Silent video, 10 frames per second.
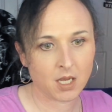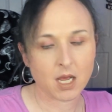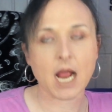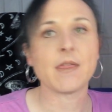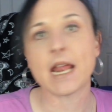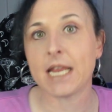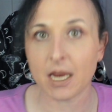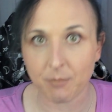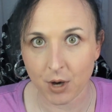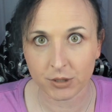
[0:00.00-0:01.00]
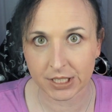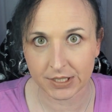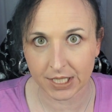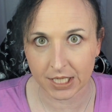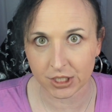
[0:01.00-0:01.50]
And then he approaches
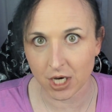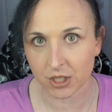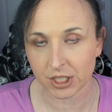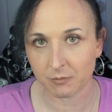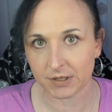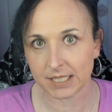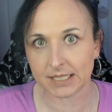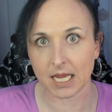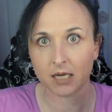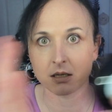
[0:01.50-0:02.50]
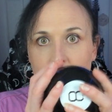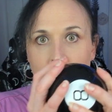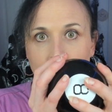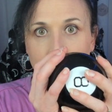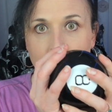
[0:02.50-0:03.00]
the conjunction with the sun
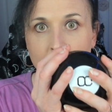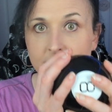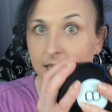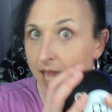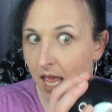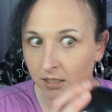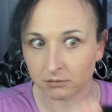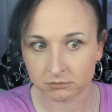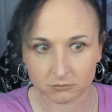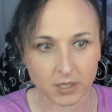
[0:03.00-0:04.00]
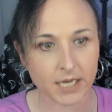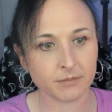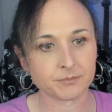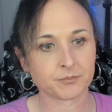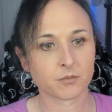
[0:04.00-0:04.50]
once again, right?
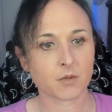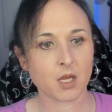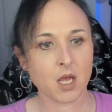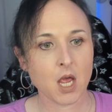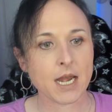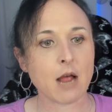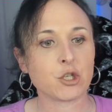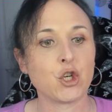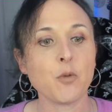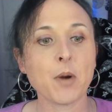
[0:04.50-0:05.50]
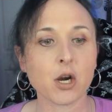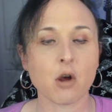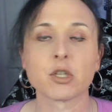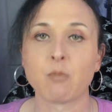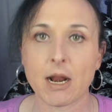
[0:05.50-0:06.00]
Now, Jupiter
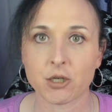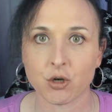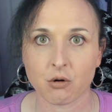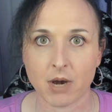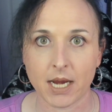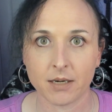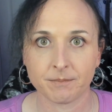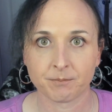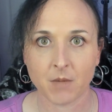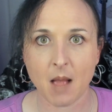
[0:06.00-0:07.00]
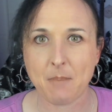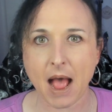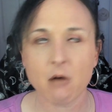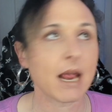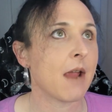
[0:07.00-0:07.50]
goes retrograde
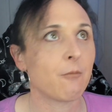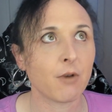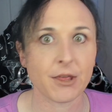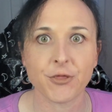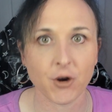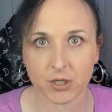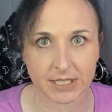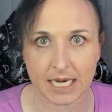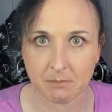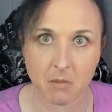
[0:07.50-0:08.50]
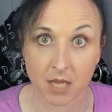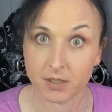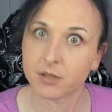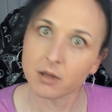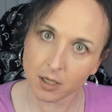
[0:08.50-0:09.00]
about every 13 months,
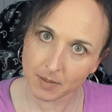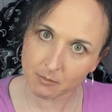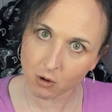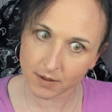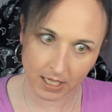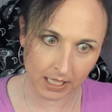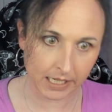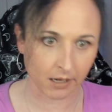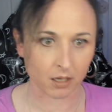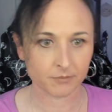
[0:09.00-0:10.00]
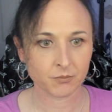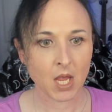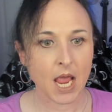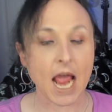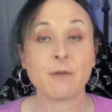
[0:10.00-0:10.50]
so a little bit more than a year,
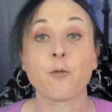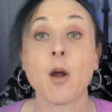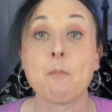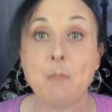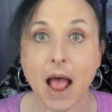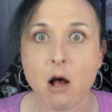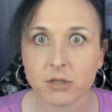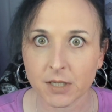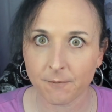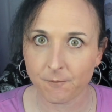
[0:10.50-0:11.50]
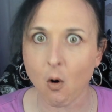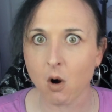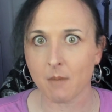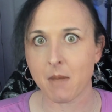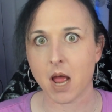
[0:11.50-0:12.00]
and for about
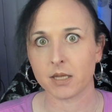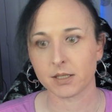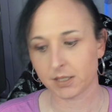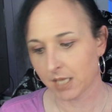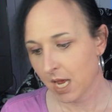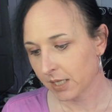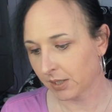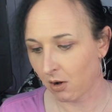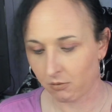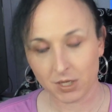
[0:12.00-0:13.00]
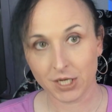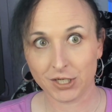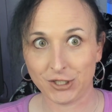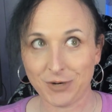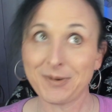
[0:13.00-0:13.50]
4 months. So
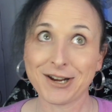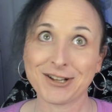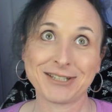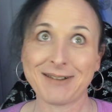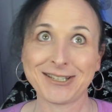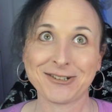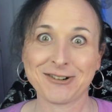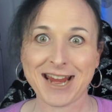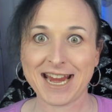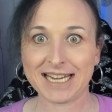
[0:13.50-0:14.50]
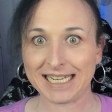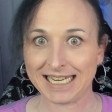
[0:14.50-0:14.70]
Jupiter goes retrograde